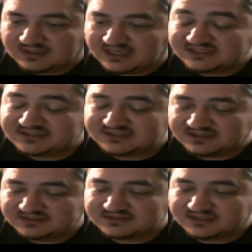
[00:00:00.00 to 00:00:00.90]
It's
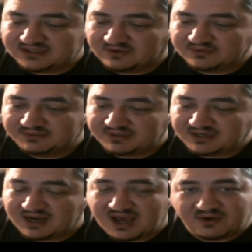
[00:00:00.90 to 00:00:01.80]
seriously only been
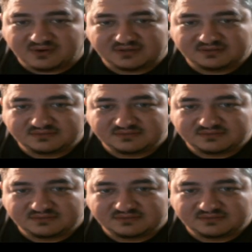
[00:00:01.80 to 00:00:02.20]
an hour?